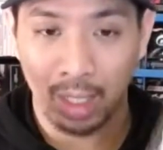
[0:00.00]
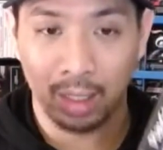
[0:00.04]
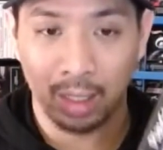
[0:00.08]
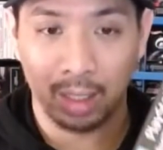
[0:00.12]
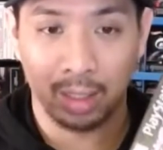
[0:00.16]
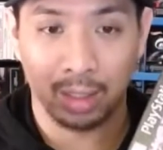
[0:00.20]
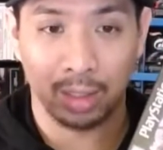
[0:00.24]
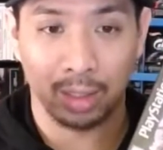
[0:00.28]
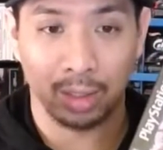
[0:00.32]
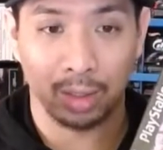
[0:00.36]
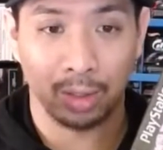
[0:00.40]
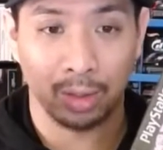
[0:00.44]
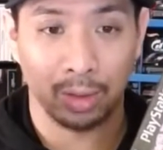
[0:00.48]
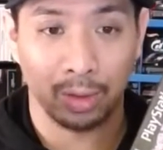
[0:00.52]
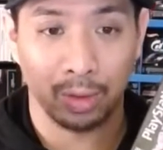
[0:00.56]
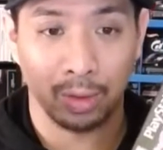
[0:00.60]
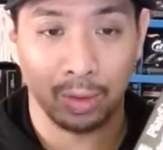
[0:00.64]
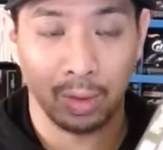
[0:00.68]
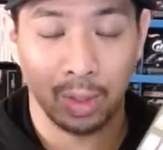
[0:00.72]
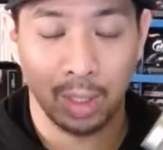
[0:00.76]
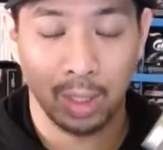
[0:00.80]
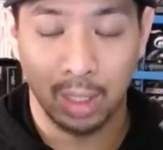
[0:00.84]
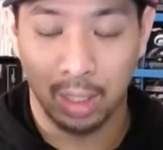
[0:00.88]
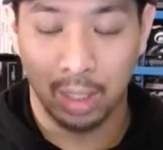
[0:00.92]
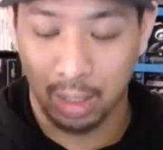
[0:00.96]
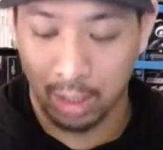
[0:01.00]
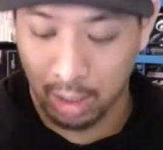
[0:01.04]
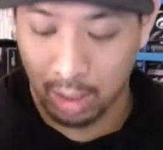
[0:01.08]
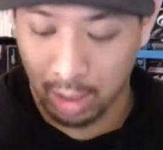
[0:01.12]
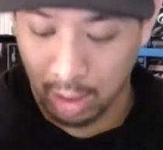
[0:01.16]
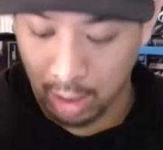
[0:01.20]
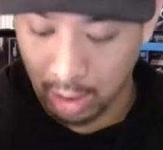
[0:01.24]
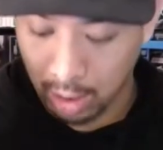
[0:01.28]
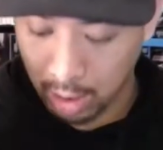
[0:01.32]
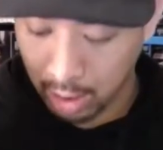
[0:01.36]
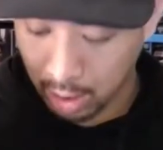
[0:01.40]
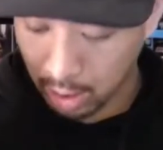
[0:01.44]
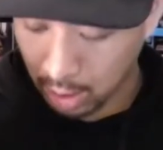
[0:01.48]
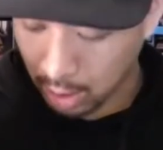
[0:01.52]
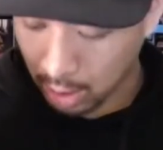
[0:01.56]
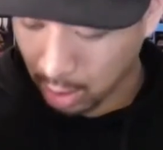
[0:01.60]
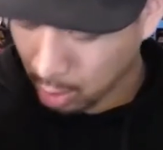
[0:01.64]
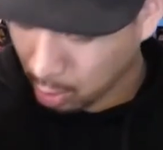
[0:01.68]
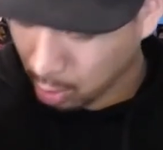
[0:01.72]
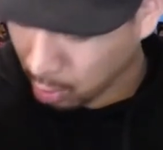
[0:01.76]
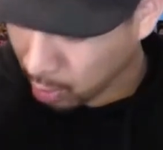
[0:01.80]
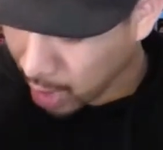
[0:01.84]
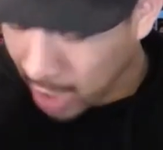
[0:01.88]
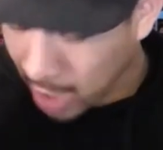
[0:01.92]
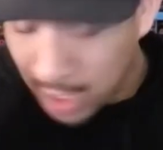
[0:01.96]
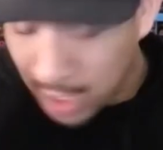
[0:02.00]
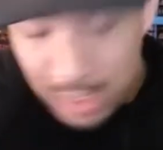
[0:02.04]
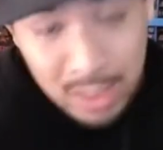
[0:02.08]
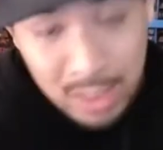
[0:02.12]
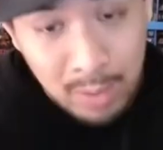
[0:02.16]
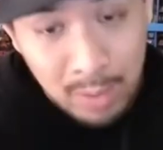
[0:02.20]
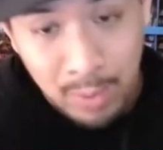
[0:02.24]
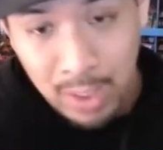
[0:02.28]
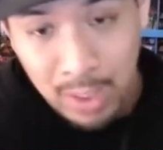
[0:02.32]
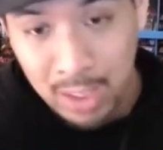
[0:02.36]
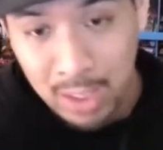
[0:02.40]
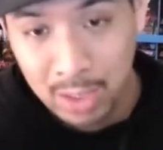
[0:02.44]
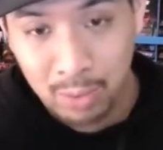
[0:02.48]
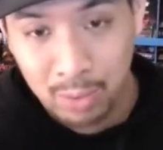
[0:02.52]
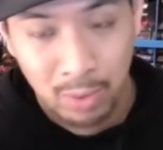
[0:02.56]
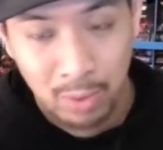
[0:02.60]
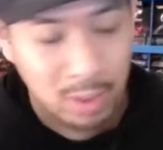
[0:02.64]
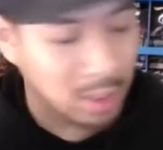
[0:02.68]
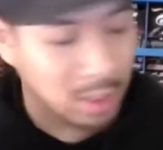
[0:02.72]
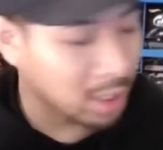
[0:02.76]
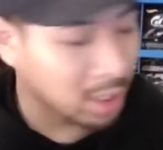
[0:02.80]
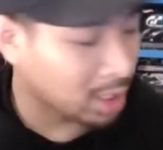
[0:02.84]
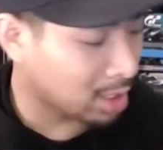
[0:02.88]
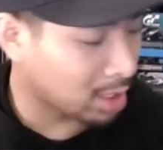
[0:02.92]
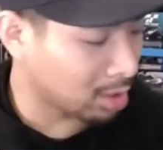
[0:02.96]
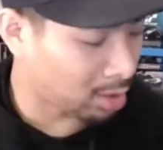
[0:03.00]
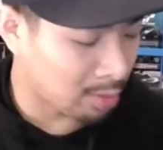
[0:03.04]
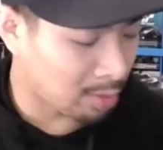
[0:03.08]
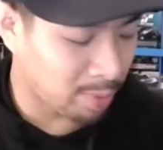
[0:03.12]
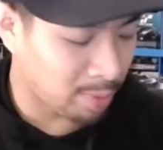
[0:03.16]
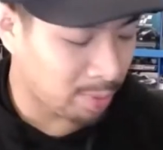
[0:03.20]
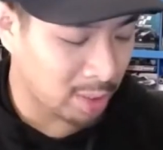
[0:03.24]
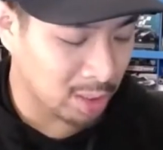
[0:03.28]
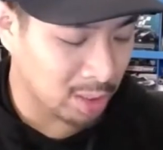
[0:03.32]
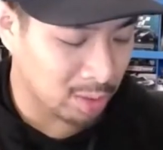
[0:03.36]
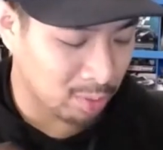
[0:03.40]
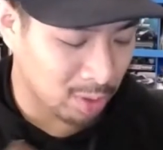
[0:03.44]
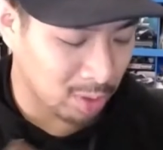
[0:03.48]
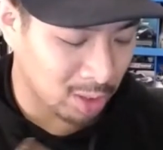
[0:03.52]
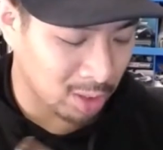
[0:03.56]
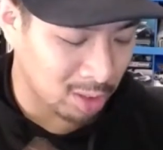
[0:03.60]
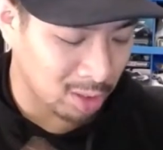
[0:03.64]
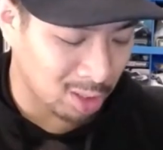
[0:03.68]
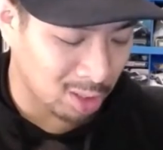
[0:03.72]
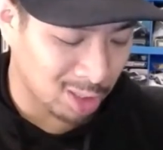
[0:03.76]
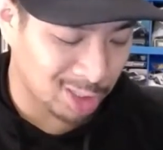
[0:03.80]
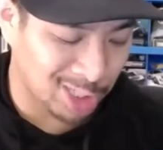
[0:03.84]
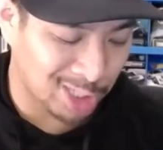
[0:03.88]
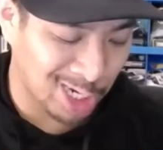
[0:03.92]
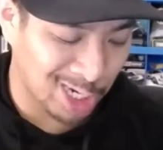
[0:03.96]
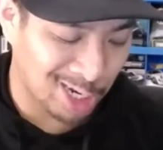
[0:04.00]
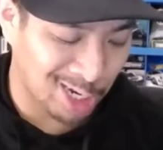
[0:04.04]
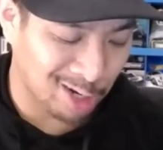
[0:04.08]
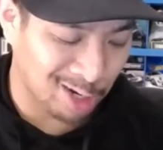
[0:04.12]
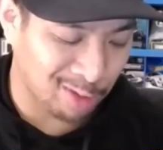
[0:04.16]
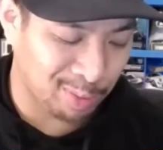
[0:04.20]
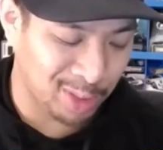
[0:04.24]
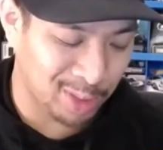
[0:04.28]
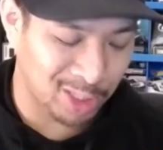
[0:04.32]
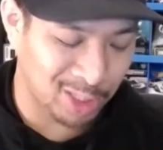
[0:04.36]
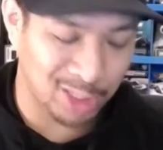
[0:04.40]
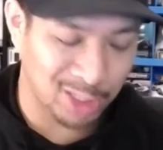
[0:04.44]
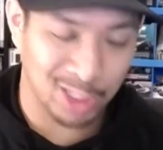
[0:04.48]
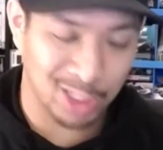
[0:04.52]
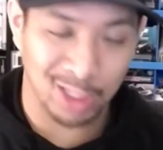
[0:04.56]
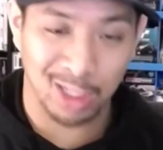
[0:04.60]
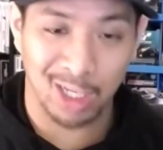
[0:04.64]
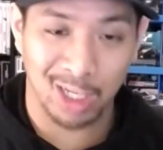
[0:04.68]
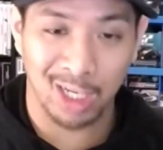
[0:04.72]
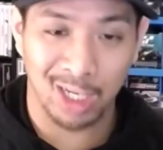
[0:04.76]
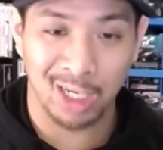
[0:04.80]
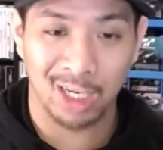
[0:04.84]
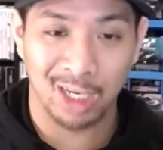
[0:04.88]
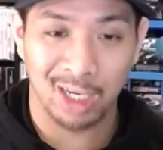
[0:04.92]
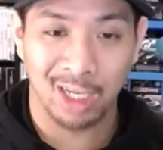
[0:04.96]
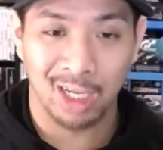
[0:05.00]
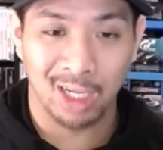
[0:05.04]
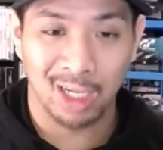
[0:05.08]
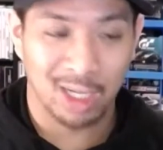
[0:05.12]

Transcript: So crazy PS1 lot, or PS1 or JRPG lot.